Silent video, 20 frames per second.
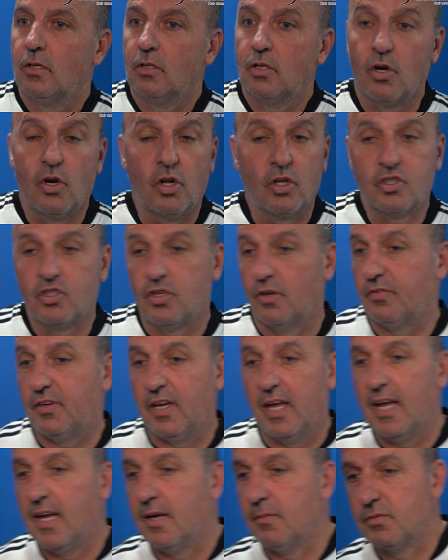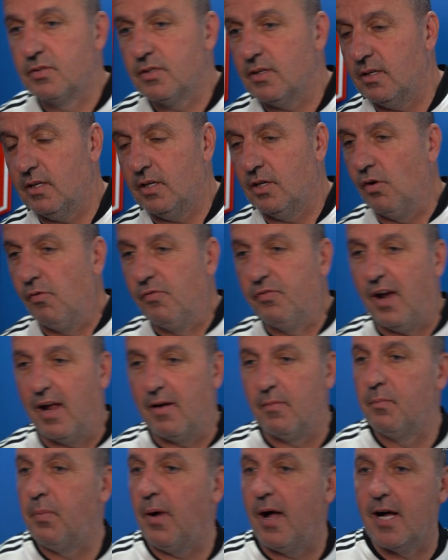They're all tough games. You know,
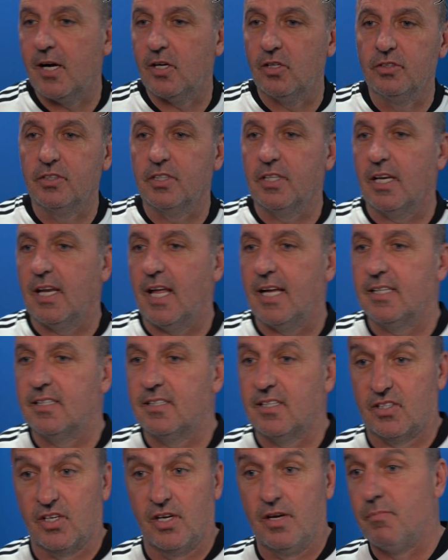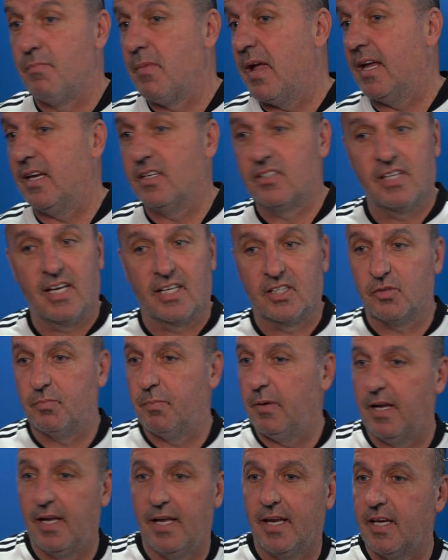Fratton Park under the lights is an amazing
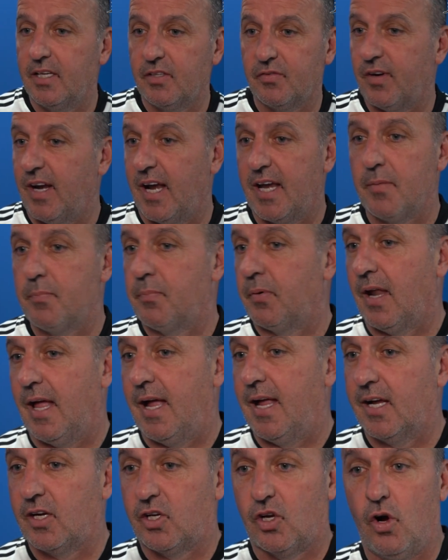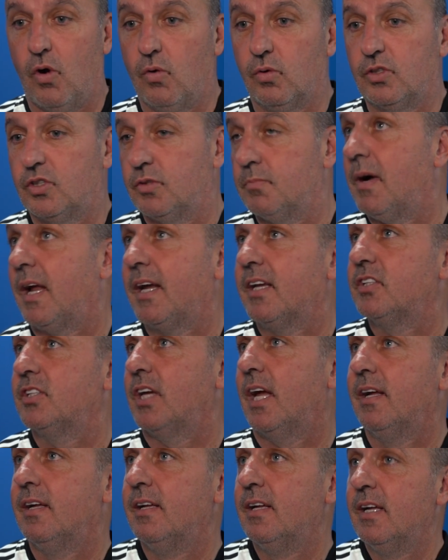experience for any player, coach,
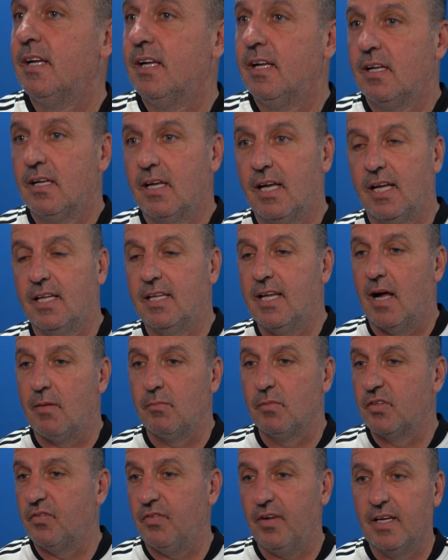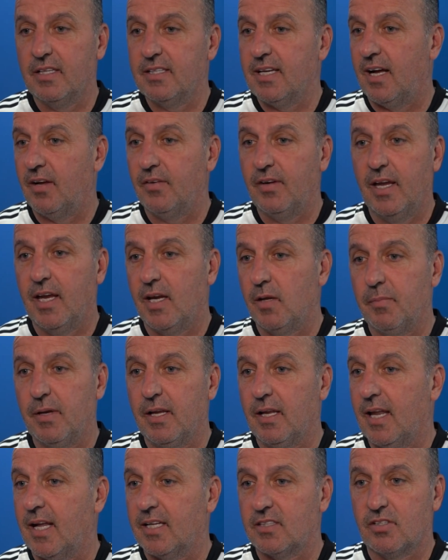manager. The atmosphere down there will be
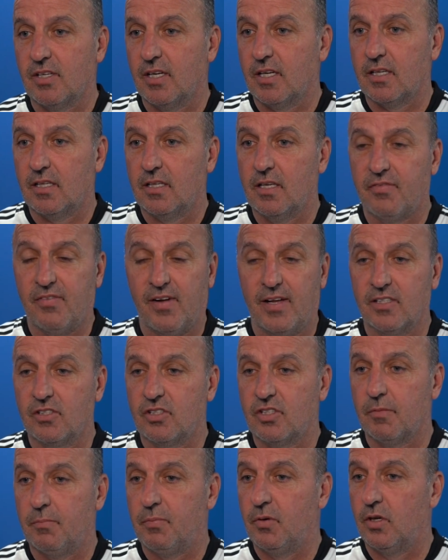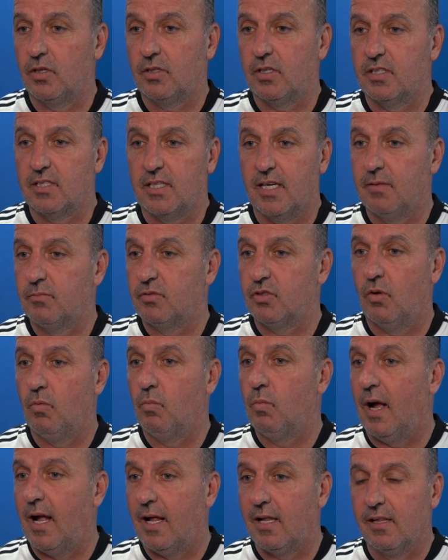electric. The fans support the team so
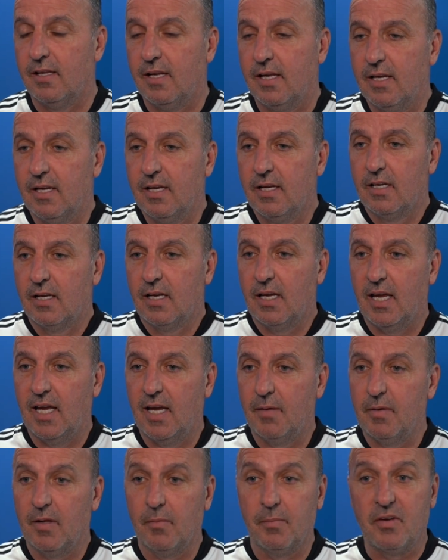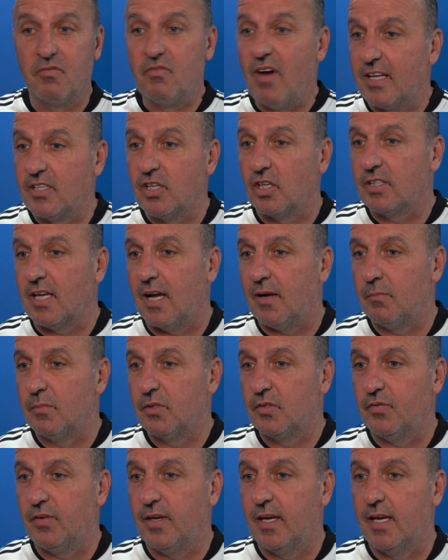well. It'll be red hot
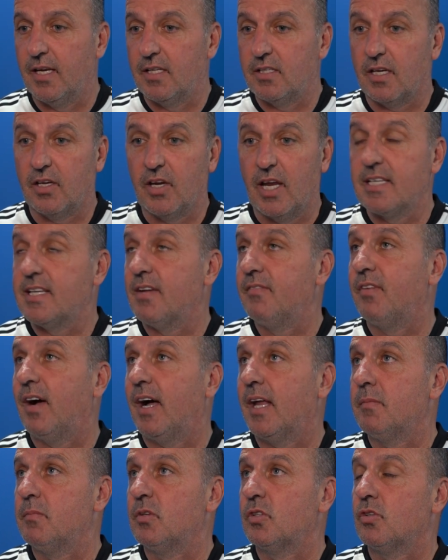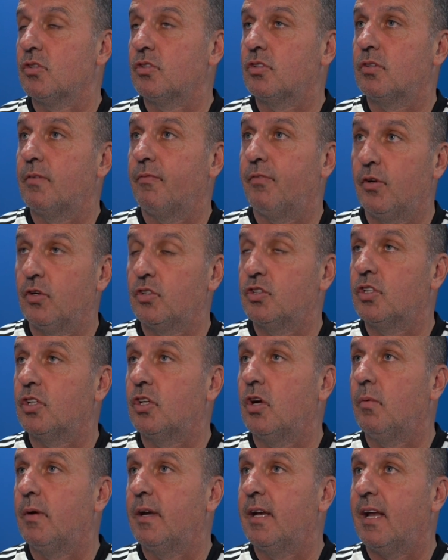atmosphere. It's a great environment for us to
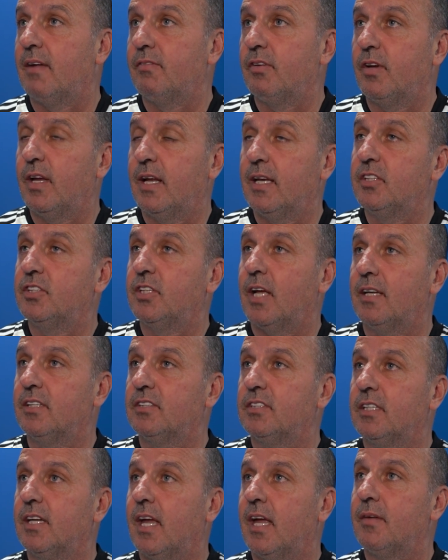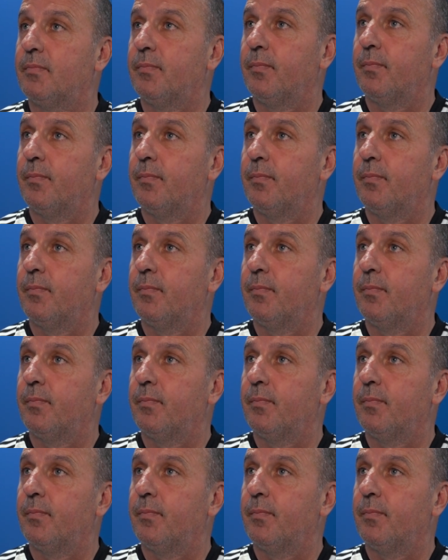go in and have a really challenging game.